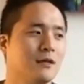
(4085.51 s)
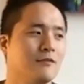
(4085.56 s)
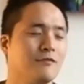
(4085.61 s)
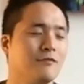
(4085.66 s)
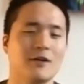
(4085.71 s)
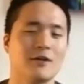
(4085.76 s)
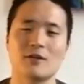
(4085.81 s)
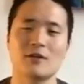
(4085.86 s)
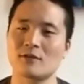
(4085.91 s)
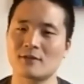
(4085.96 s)

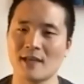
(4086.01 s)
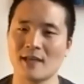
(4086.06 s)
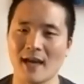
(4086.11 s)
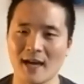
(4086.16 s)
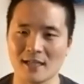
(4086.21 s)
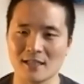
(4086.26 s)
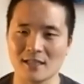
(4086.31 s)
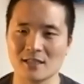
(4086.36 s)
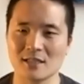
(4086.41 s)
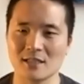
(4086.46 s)
fearless
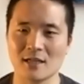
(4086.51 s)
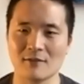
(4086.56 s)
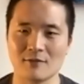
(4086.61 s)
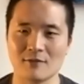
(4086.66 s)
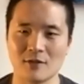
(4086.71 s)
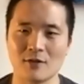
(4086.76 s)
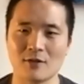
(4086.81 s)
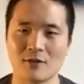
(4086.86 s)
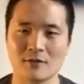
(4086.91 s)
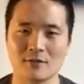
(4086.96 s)
action, I've
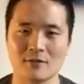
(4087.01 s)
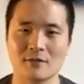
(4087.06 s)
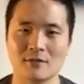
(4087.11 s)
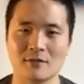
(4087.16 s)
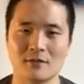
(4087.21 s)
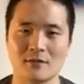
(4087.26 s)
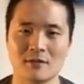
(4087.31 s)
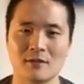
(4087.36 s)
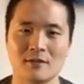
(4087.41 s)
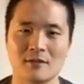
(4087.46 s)
noticed.
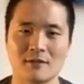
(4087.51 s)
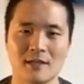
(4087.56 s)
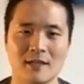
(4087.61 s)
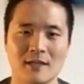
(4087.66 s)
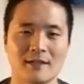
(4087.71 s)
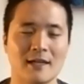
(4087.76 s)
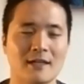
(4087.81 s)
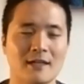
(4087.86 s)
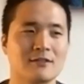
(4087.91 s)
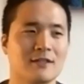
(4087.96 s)

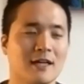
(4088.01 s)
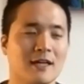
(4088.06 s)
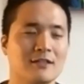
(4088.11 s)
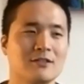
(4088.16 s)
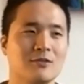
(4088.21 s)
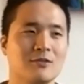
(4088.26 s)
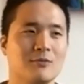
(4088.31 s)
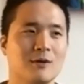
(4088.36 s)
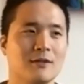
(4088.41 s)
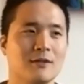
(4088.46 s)
That's
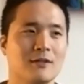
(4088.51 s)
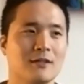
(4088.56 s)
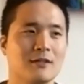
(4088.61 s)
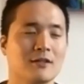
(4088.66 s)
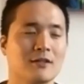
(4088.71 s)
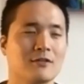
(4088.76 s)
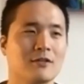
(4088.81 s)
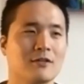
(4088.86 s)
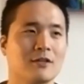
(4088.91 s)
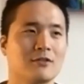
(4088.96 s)
the one thing
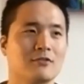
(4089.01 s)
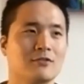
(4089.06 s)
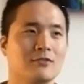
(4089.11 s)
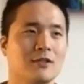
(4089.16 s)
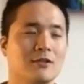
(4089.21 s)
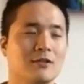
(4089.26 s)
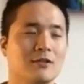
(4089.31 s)
that there's